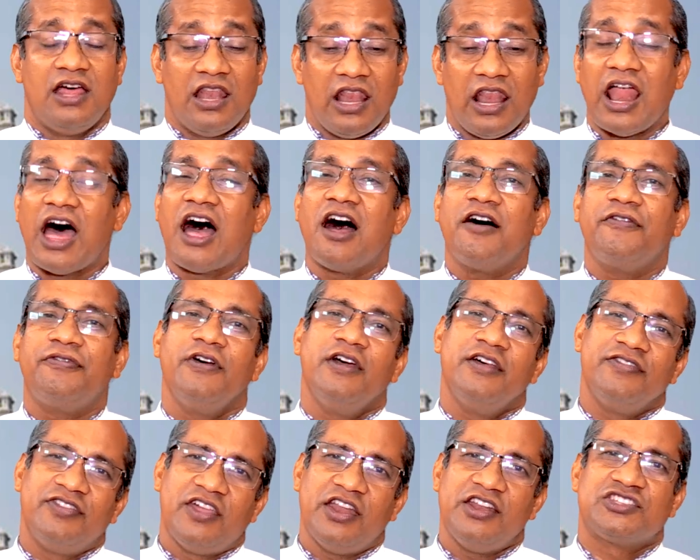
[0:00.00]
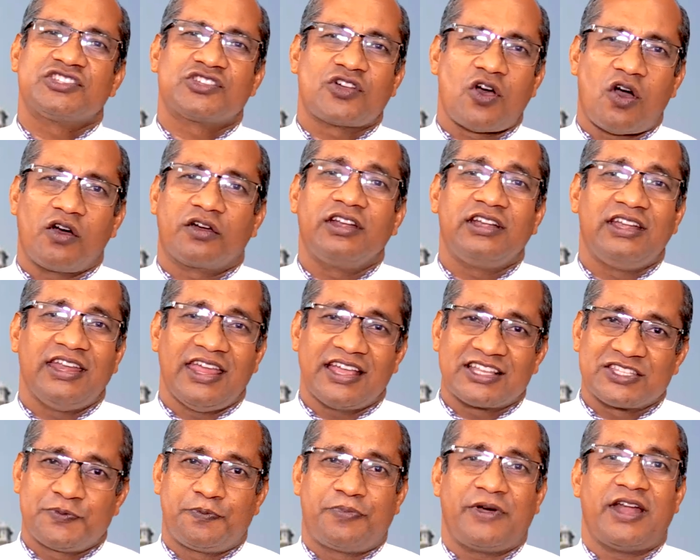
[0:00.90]
Love that is concretely
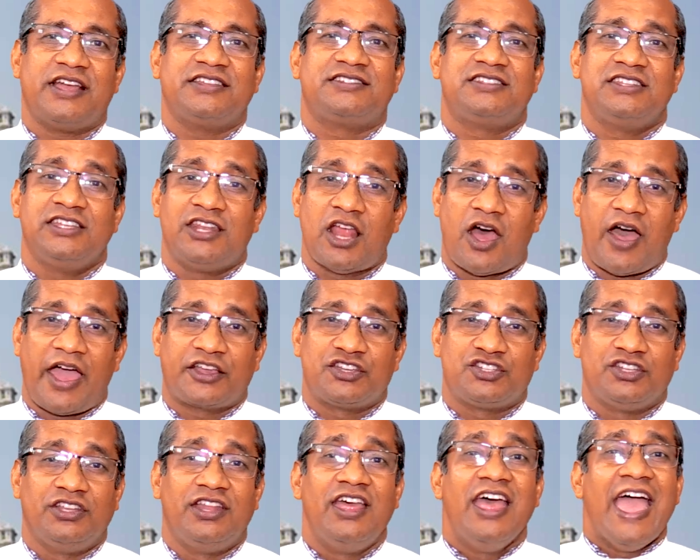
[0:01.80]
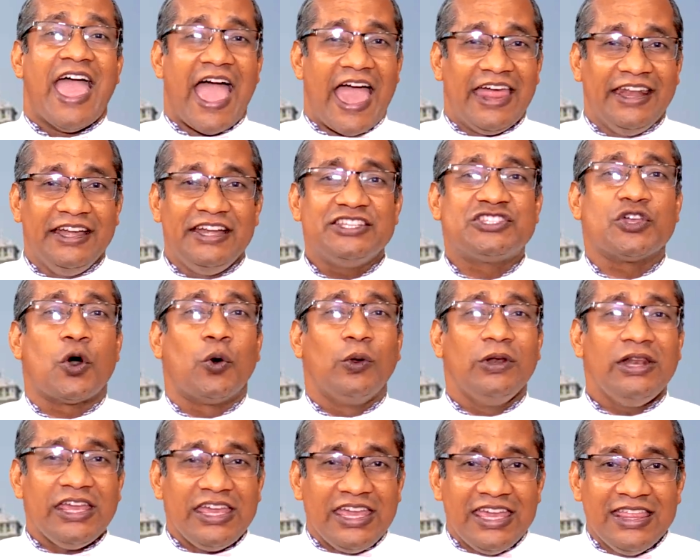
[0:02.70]
expressed in action. And it is
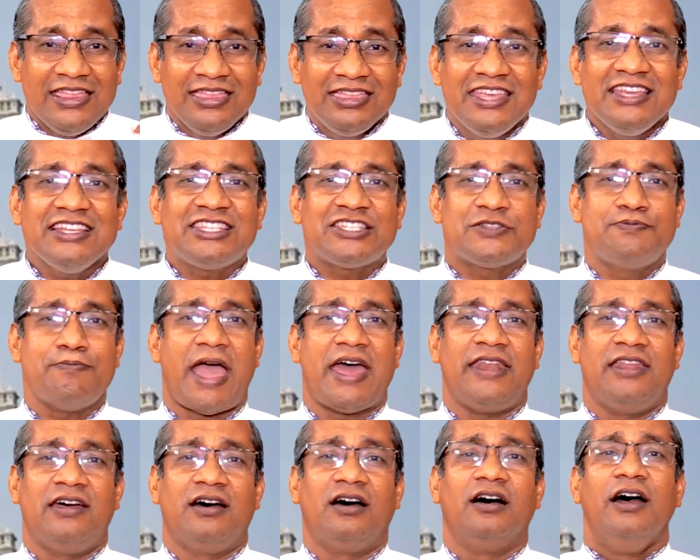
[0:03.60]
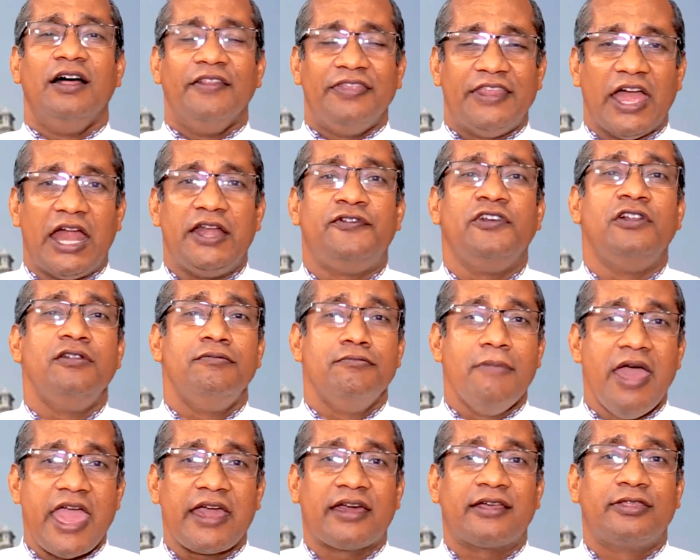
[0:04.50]
only in this manner that will
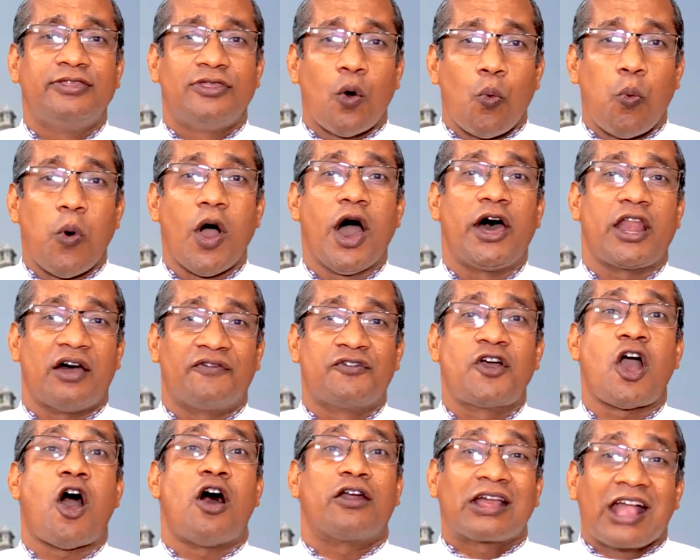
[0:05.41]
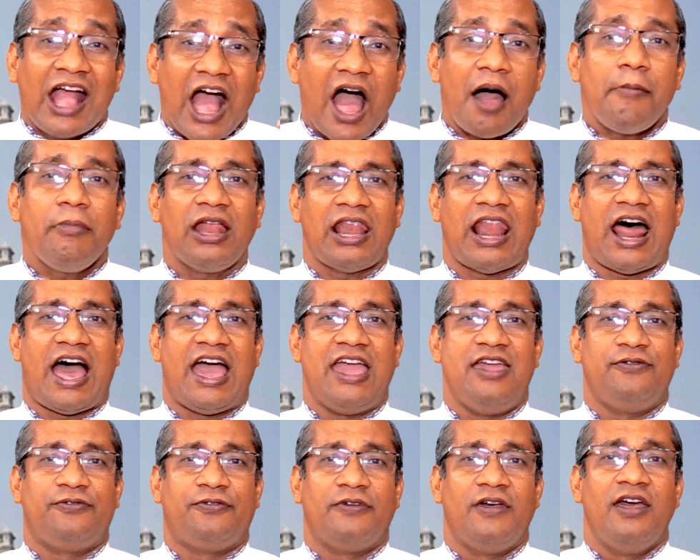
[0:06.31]
make the word of God come
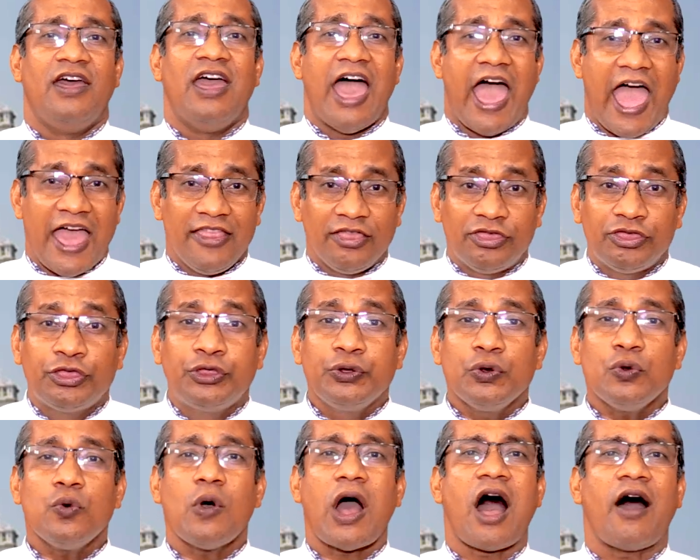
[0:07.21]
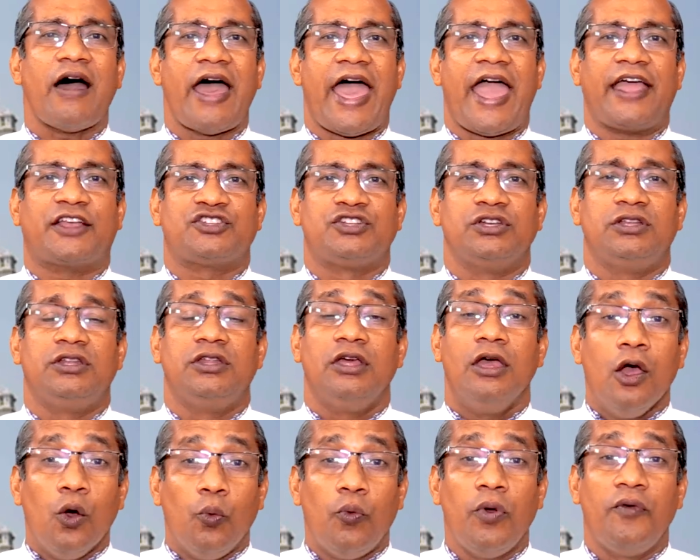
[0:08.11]
alive and through our
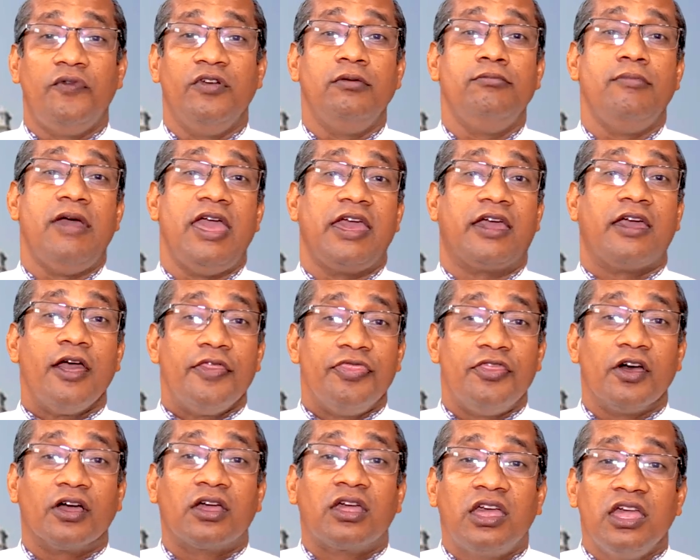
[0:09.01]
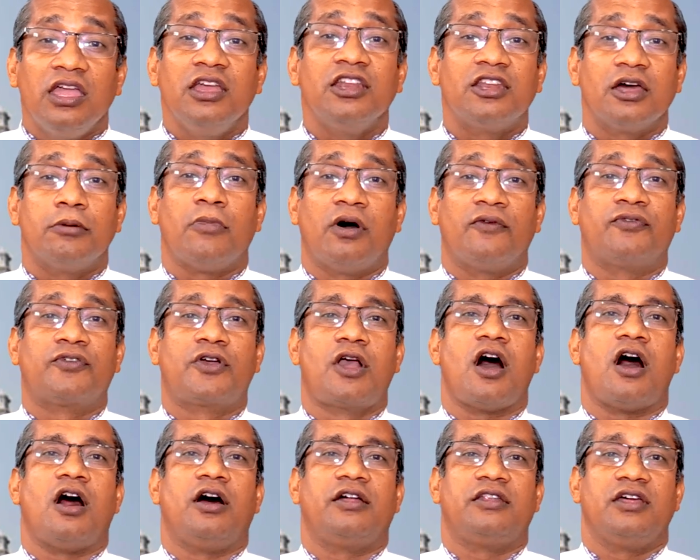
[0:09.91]
action we will make the kingdom of
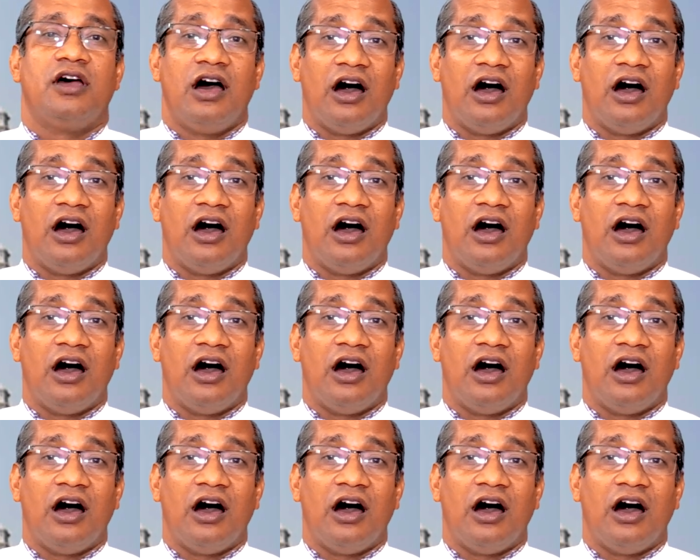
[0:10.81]
God